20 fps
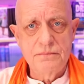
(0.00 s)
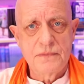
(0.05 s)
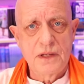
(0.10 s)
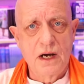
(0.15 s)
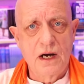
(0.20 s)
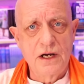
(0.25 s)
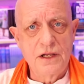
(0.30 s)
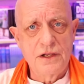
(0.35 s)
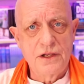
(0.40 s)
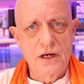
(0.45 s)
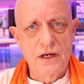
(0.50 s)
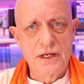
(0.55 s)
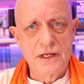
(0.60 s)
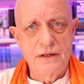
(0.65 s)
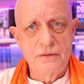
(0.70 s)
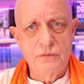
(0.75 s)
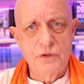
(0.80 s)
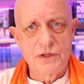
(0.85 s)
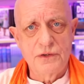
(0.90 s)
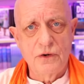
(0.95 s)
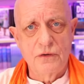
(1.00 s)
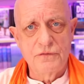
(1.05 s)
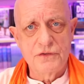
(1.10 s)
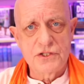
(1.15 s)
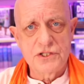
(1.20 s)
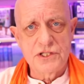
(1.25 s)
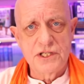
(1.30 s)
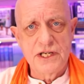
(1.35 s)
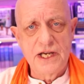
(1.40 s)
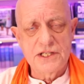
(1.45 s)
I it would
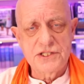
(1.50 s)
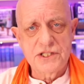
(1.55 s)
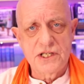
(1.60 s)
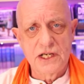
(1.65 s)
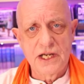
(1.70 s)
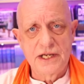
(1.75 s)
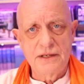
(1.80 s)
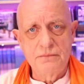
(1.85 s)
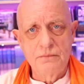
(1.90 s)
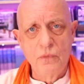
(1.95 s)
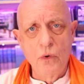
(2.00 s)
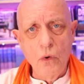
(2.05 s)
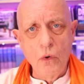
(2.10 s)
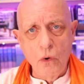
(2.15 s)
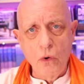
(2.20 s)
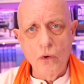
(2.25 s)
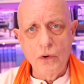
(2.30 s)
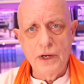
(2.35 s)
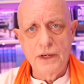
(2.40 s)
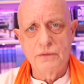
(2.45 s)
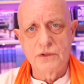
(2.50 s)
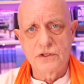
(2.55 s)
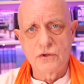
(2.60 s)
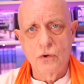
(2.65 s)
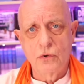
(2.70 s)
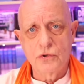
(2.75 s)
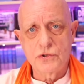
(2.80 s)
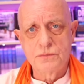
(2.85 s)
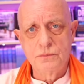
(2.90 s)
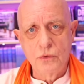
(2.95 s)
obviously escalate more. It would
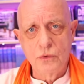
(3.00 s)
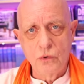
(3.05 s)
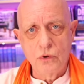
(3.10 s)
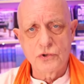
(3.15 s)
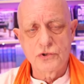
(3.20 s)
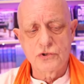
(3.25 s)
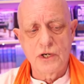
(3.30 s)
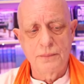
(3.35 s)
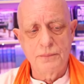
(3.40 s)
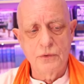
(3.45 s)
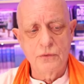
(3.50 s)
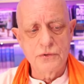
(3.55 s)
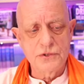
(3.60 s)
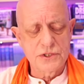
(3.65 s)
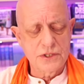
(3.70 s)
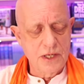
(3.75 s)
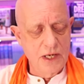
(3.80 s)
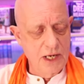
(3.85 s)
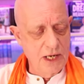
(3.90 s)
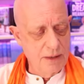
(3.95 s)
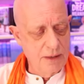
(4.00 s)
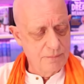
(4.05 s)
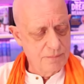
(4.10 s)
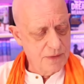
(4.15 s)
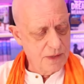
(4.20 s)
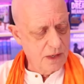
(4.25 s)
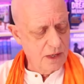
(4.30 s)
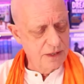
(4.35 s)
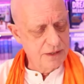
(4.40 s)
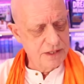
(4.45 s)
cause more troubles. Um,
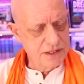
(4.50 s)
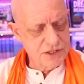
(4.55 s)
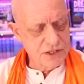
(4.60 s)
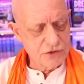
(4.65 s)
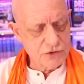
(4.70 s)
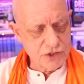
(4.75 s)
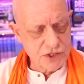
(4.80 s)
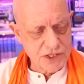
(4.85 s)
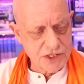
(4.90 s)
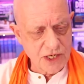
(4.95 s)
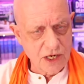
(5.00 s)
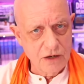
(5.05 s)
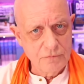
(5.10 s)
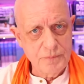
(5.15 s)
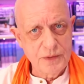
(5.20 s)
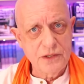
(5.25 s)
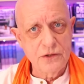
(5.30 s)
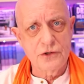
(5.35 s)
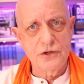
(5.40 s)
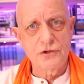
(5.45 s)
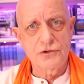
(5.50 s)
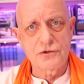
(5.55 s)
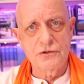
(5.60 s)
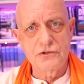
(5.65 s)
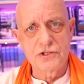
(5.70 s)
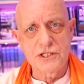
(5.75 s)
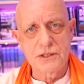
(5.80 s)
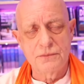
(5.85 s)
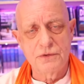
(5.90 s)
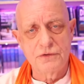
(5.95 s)
I, it's interesting. I've been looking through
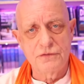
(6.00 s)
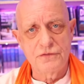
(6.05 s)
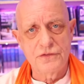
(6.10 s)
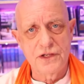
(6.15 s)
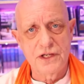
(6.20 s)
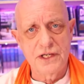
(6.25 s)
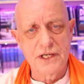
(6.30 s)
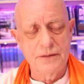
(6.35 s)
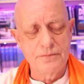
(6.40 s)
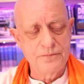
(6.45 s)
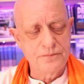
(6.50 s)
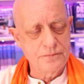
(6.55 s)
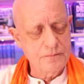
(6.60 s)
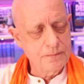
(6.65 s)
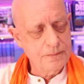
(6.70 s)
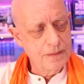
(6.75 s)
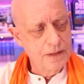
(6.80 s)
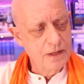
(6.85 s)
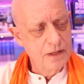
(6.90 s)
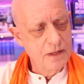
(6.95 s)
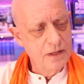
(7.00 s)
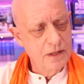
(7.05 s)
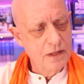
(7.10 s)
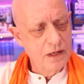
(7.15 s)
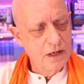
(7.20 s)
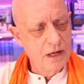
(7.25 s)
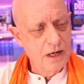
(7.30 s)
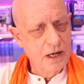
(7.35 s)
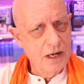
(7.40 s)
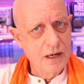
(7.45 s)
some of the um,
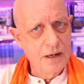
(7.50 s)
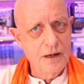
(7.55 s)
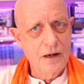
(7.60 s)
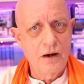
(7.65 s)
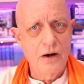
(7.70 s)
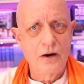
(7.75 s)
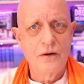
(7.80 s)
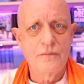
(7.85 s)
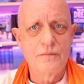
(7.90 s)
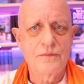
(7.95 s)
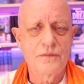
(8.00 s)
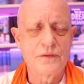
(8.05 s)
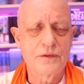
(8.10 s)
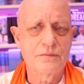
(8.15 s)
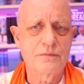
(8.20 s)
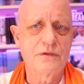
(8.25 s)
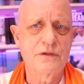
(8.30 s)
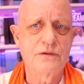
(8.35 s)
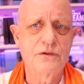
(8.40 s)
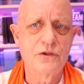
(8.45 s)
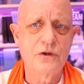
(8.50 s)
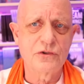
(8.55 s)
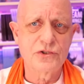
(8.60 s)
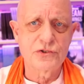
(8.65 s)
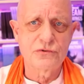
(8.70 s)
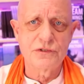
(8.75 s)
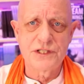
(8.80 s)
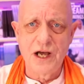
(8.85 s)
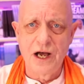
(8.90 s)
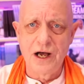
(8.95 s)
uh,
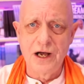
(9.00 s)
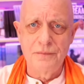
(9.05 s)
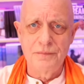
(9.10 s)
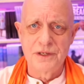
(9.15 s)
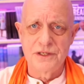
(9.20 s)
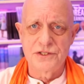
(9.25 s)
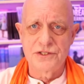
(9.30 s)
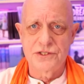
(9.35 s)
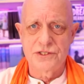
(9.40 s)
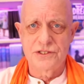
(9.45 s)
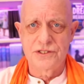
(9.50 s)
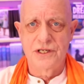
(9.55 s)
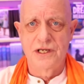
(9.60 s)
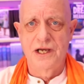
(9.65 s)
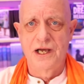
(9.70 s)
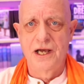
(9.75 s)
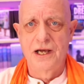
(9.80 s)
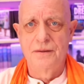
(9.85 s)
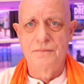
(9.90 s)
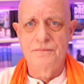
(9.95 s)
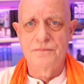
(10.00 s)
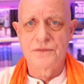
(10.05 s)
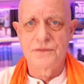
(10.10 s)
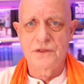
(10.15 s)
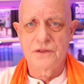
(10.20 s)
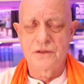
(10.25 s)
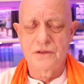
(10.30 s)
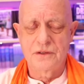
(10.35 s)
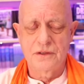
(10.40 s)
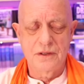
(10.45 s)
Nostradamus um,
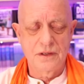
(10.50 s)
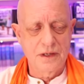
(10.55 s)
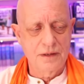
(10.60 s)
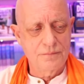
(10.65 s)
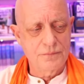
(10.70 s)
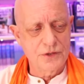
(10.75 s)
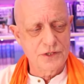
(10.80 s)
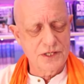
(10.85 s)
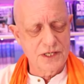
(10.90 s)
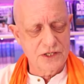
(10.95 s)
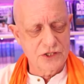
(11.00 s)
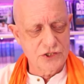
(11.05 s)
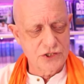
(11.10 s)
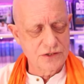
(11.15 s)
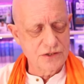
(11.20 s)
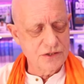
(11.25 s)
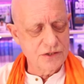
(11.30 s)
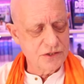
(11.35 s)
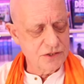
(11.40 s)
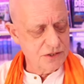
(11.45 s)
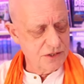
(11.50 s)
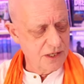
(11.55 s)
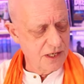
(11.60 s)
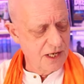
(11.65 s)
predictions.